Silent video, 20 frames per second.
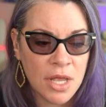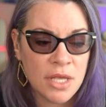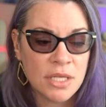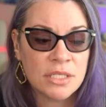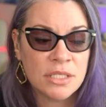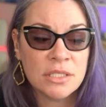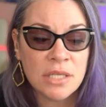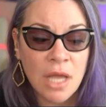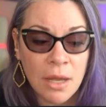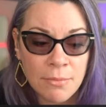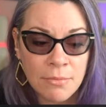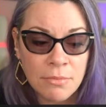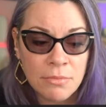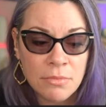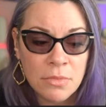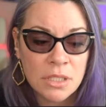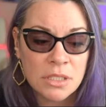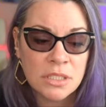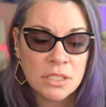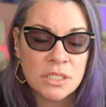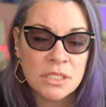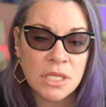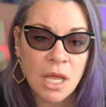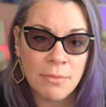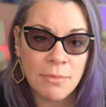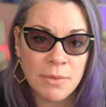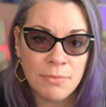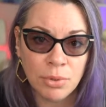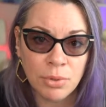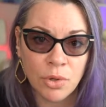Some
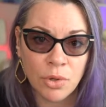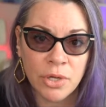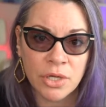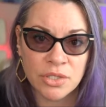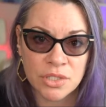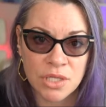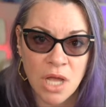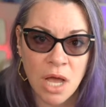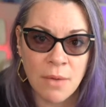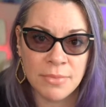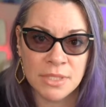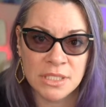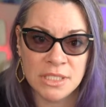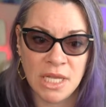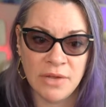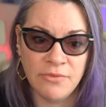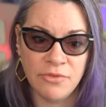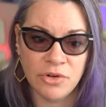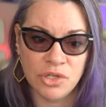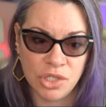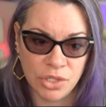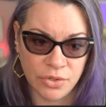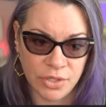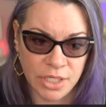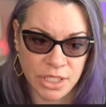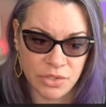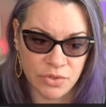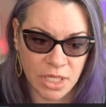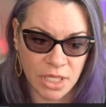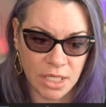some employers compensate for jury
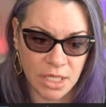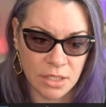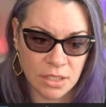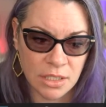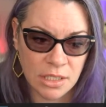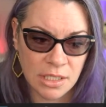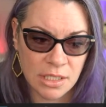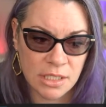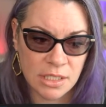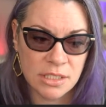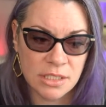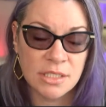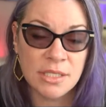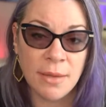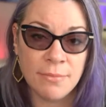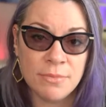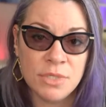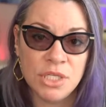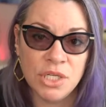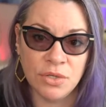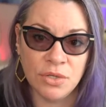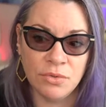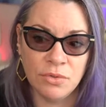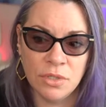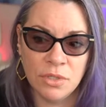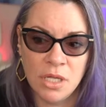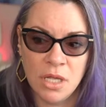duty. Some do.